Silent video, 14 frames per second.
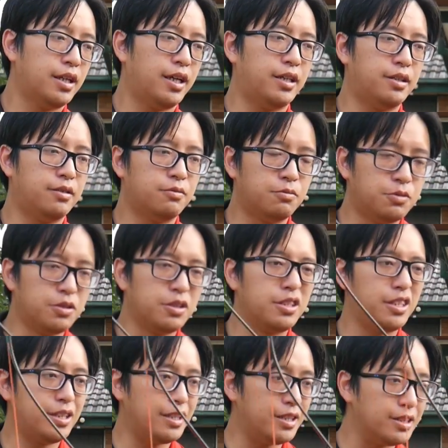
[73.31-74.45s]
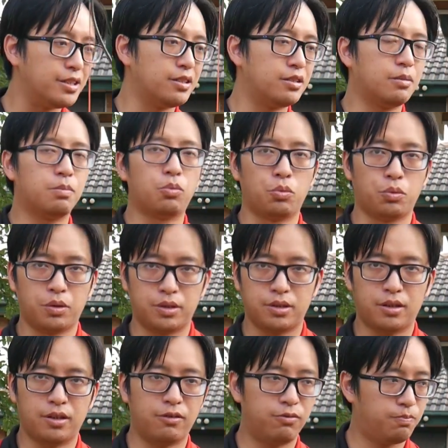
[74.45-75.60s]
and it really isn't the point
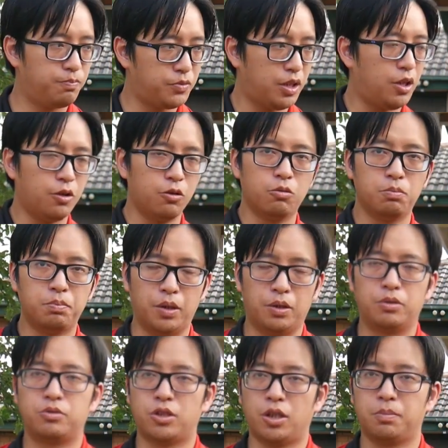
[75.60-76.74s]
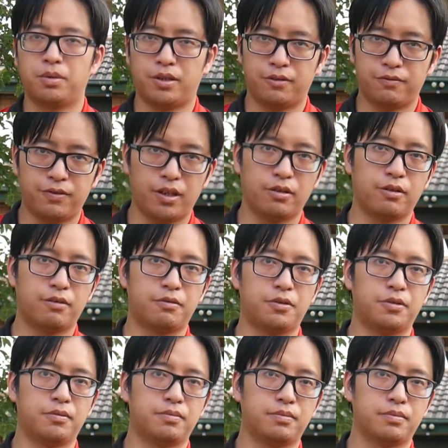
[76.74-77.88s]
of the whole bow drop and follow through.